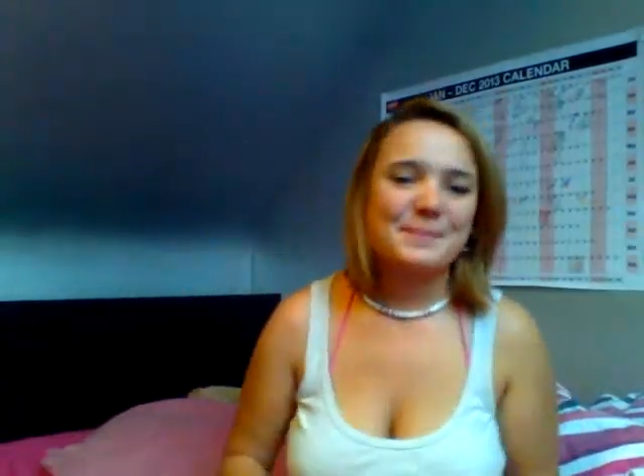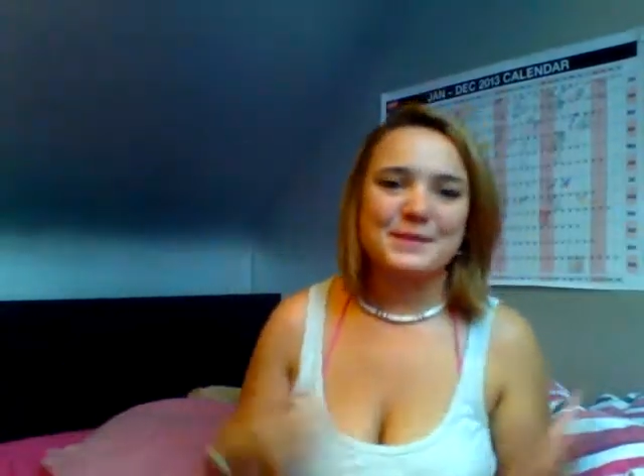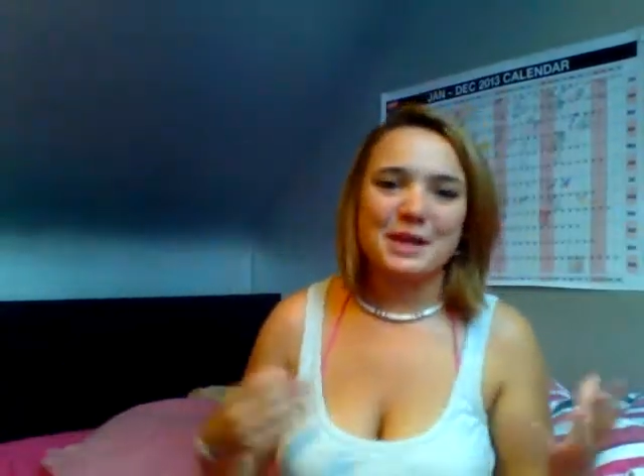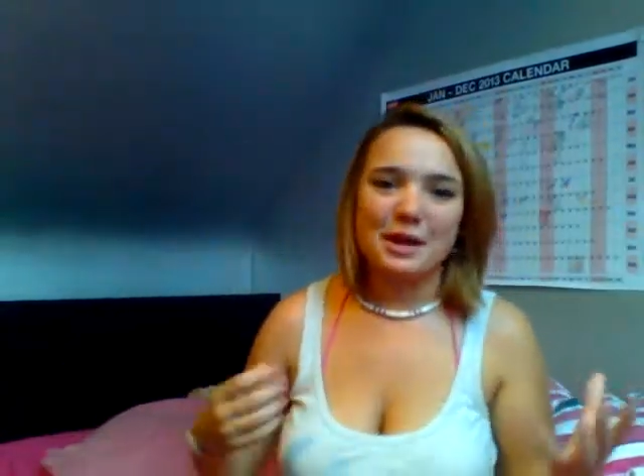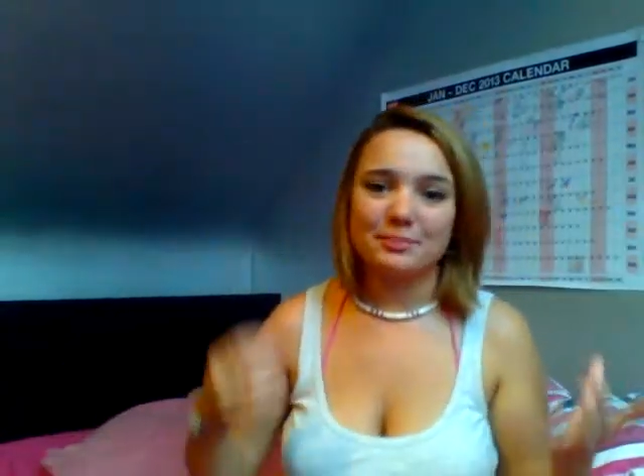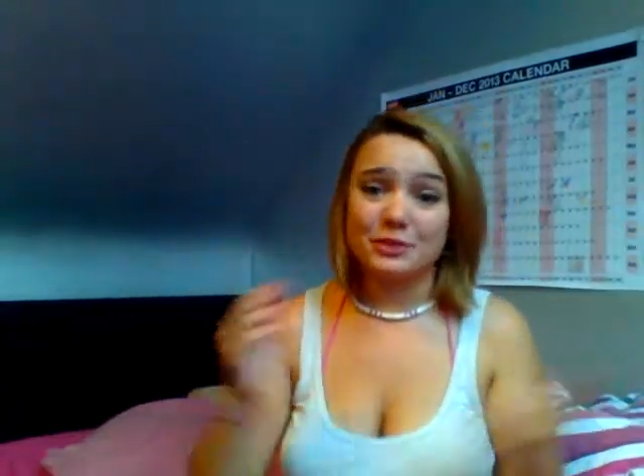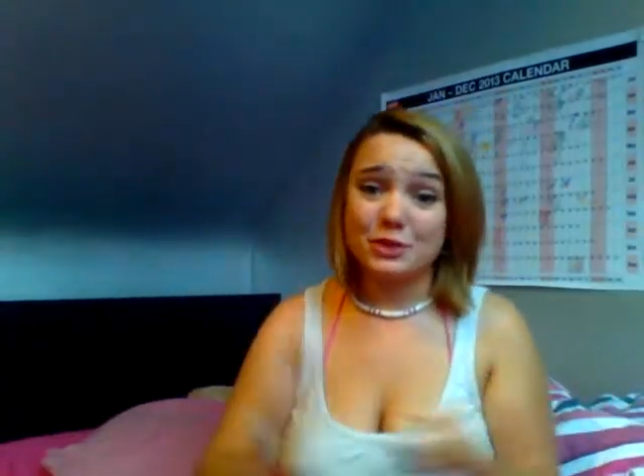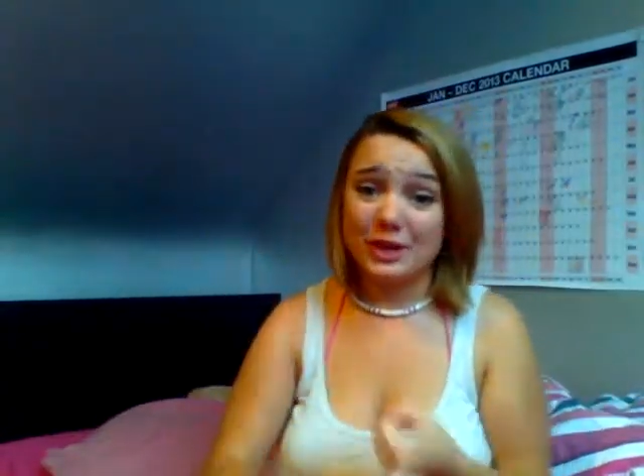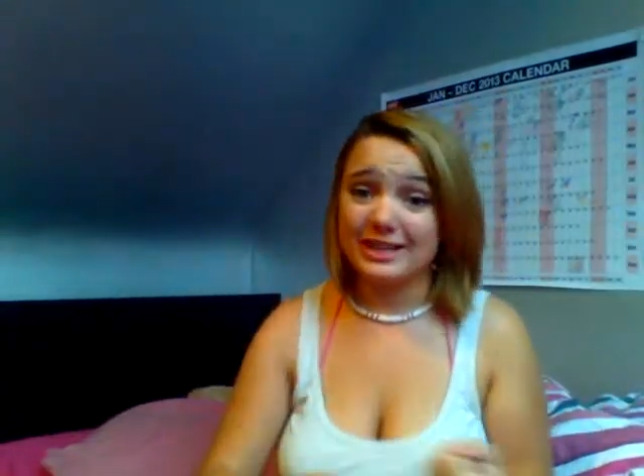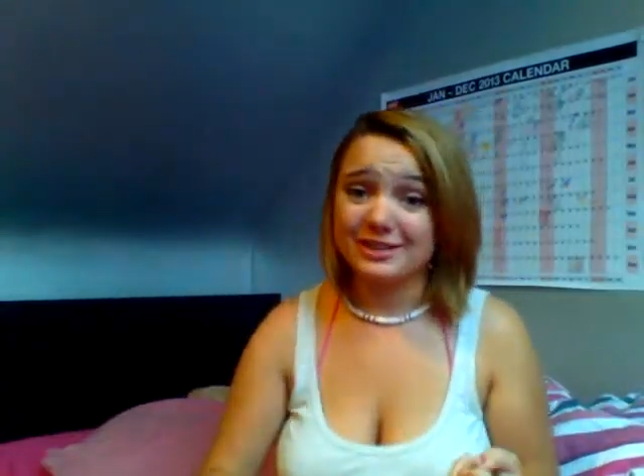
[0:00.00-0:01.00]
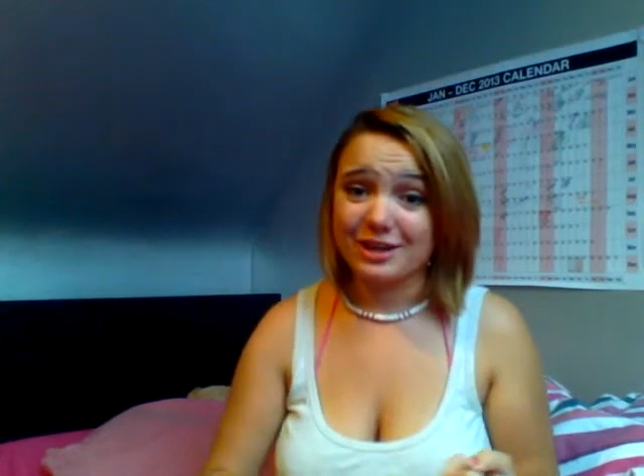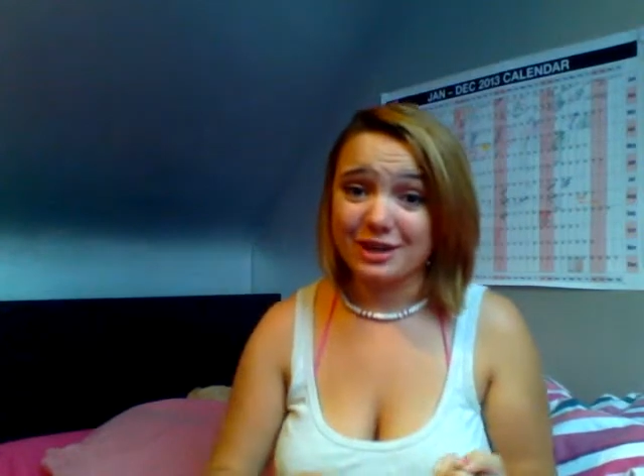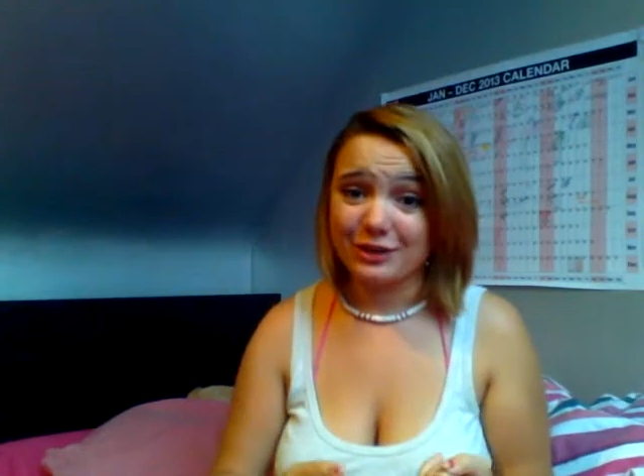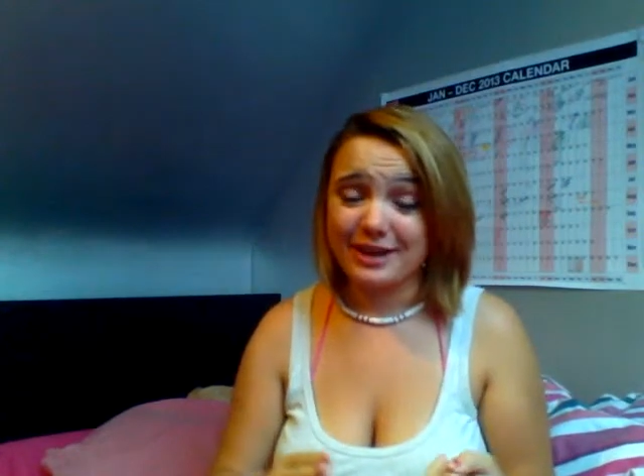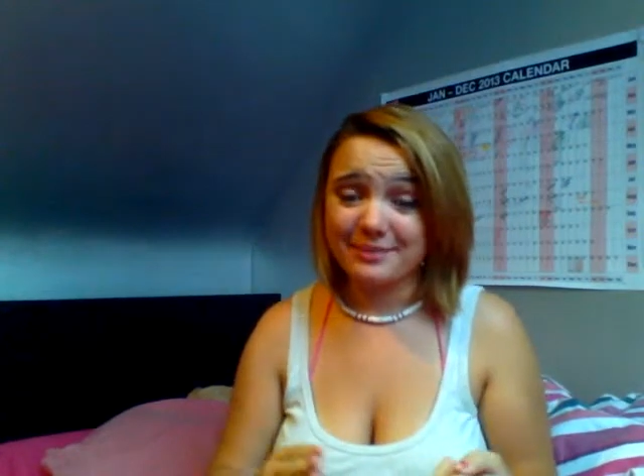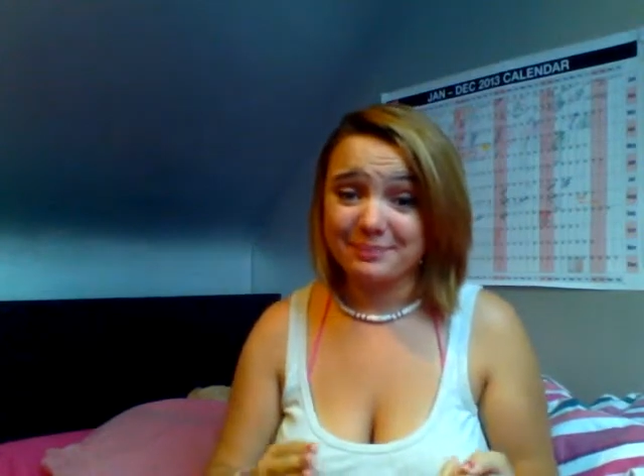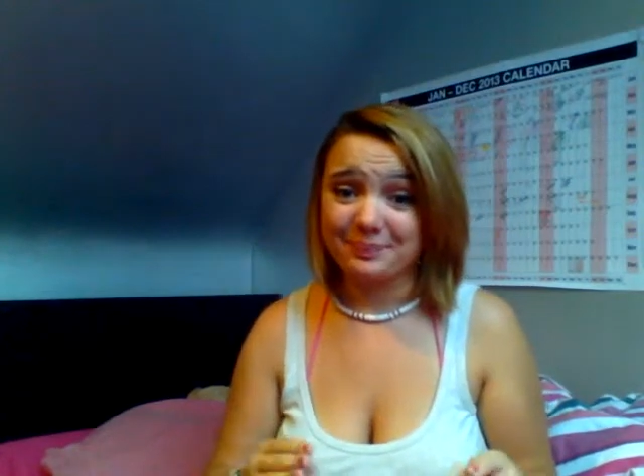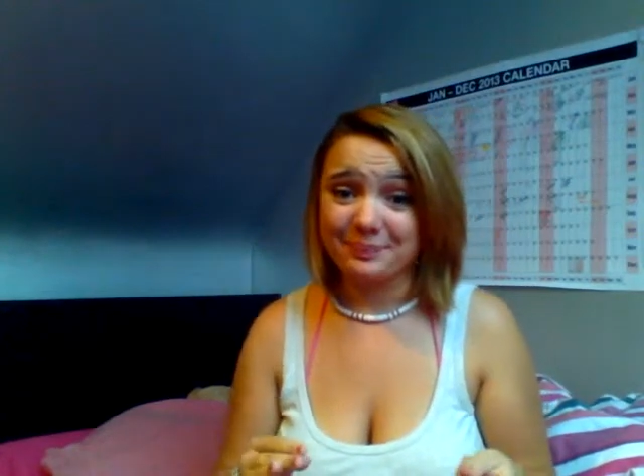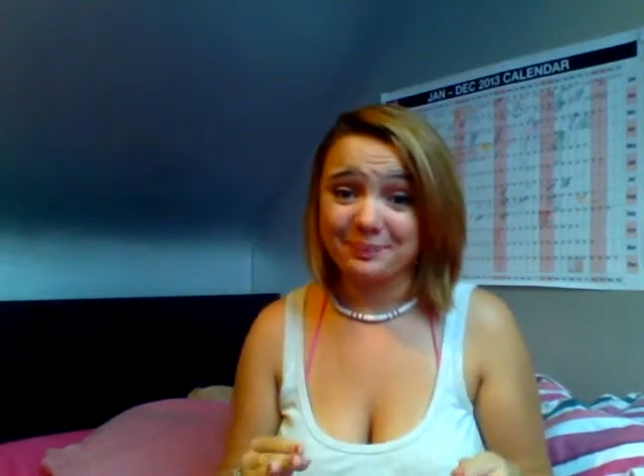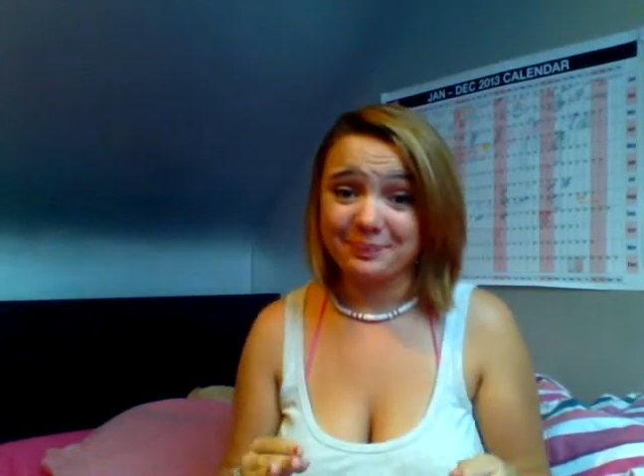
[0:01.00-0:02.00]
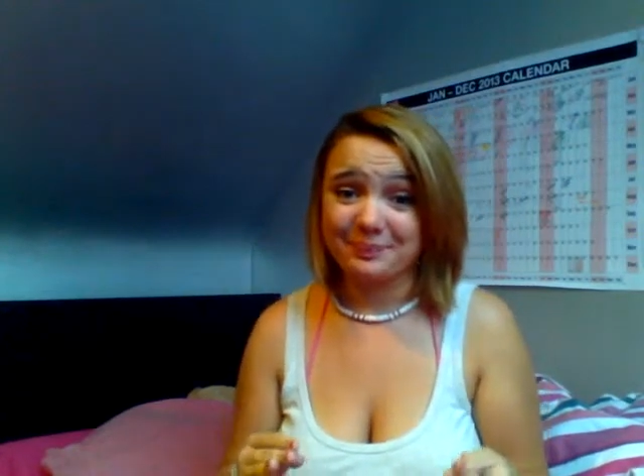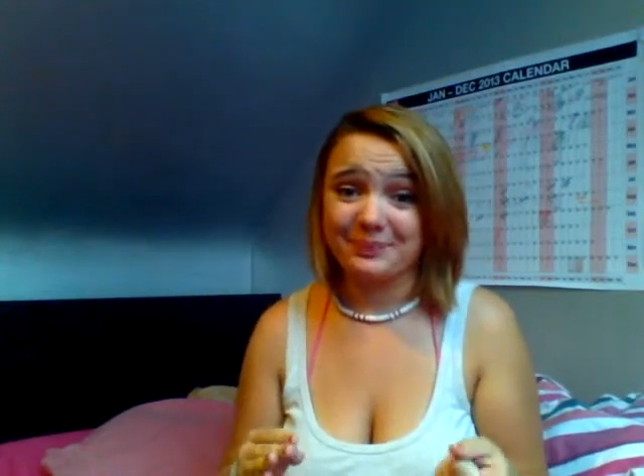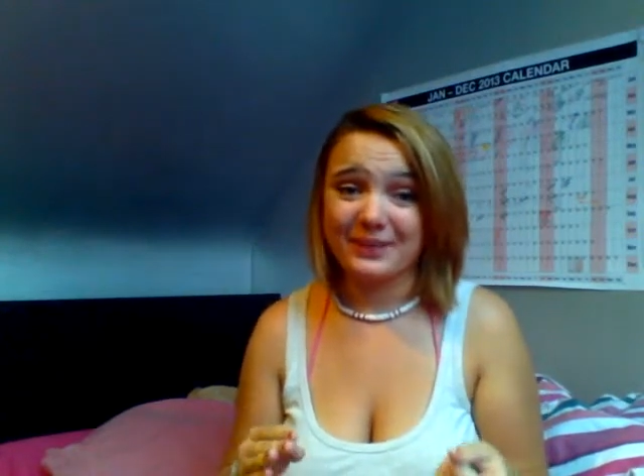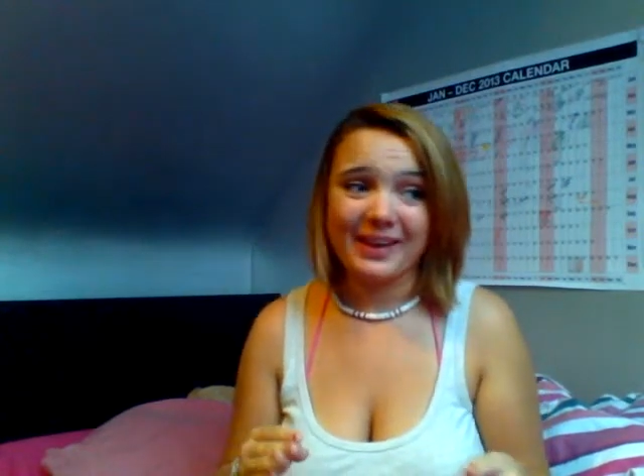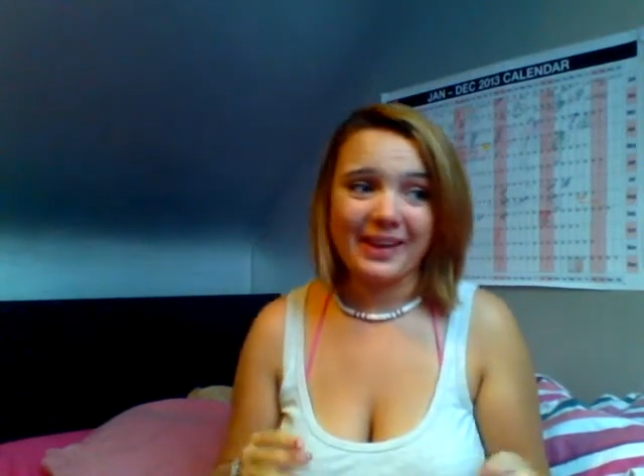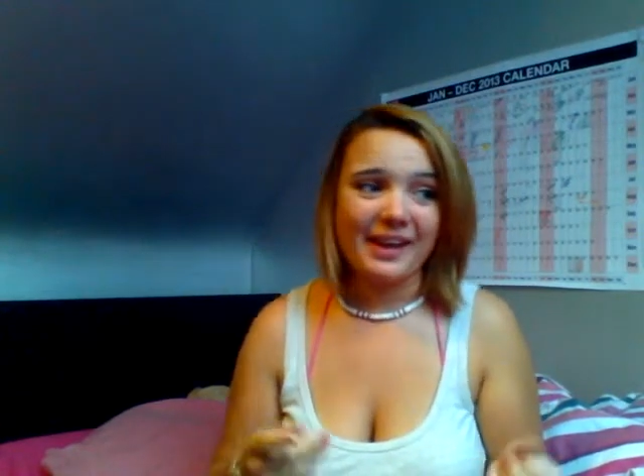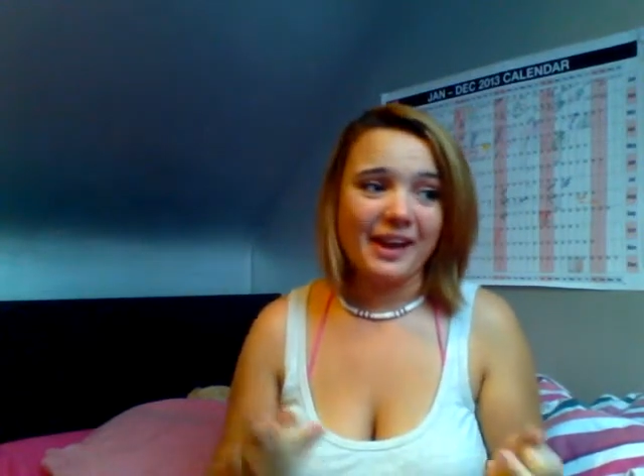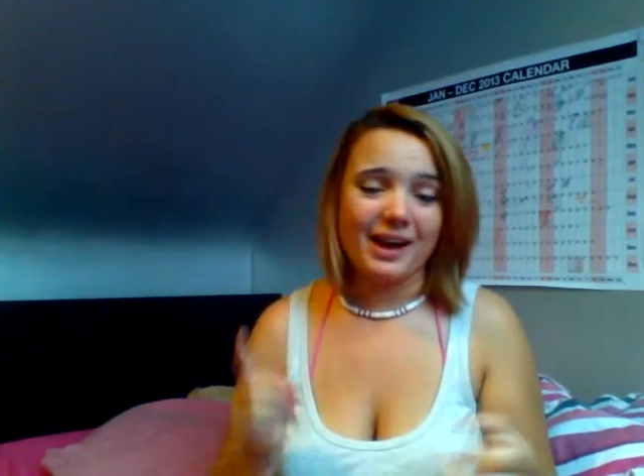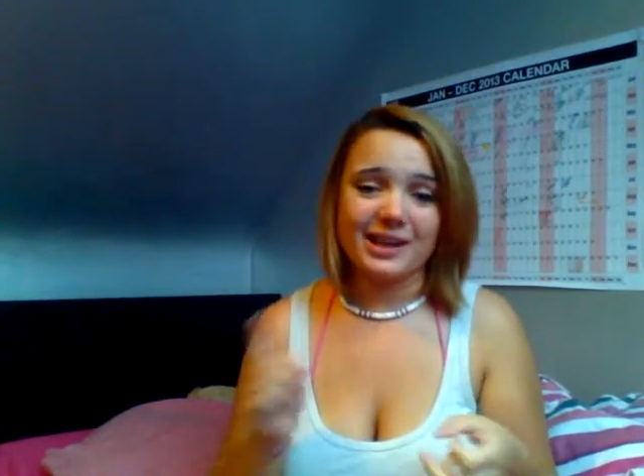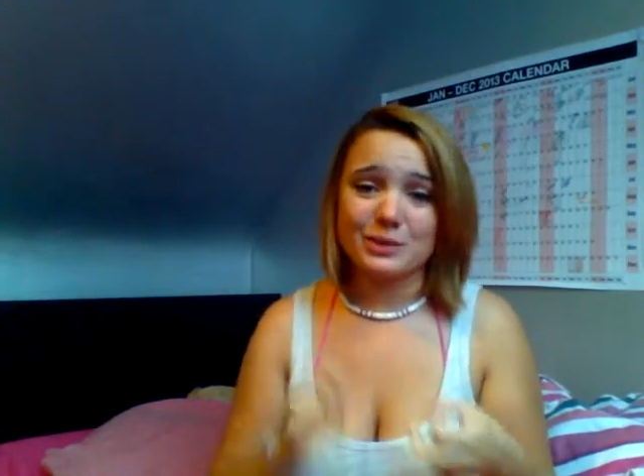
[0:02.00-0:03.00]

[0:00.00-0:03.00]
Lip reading: So, training's going great. I